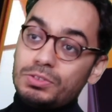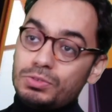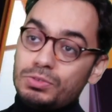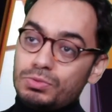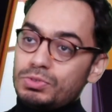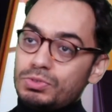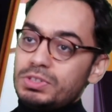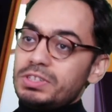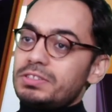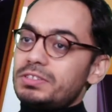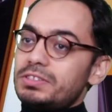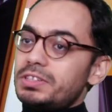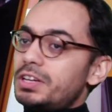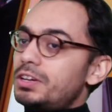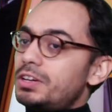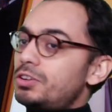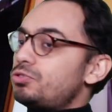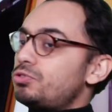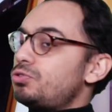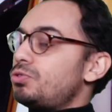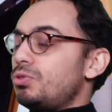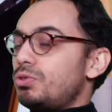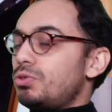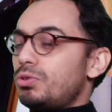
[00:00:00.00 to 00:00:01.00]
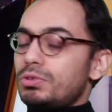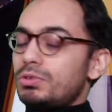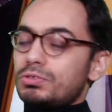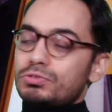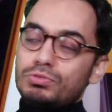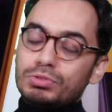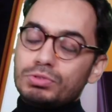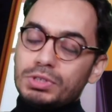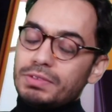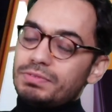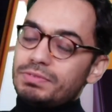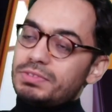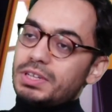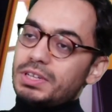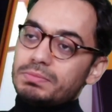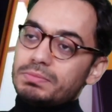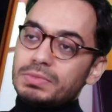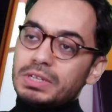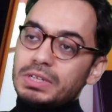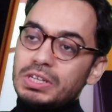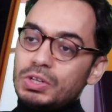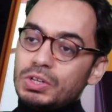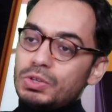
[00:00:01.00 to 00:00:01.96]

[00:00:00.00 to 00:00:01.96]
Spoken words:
to research or to give them